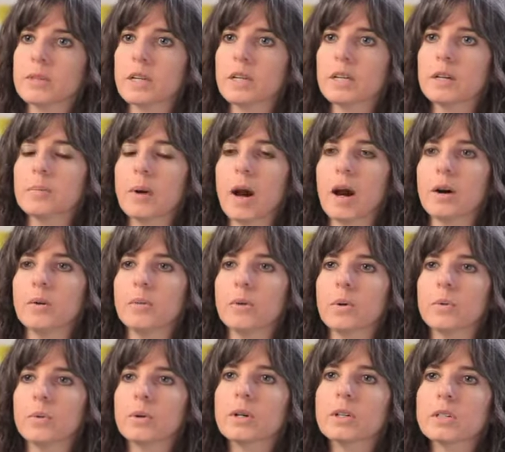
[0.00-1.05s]
Think about what
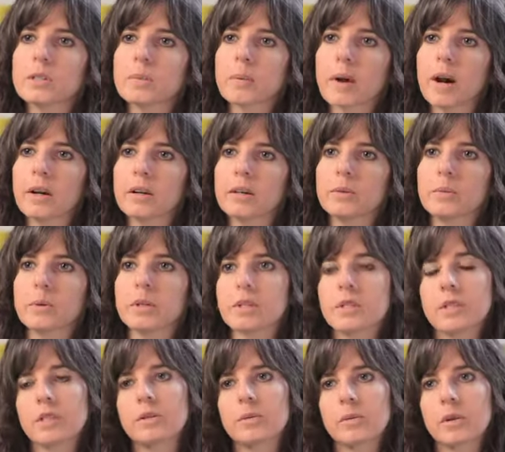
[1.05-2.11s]
worked about it, what
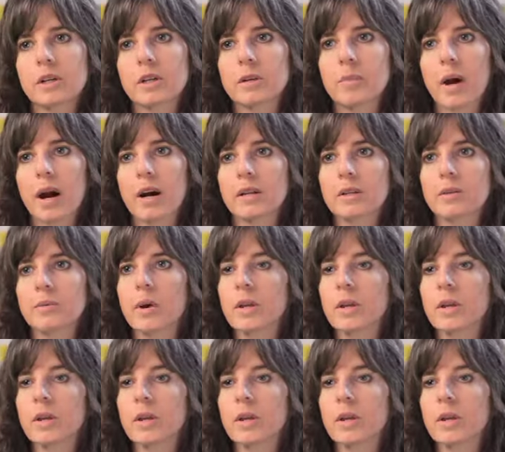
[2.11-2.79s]
didn't work about it,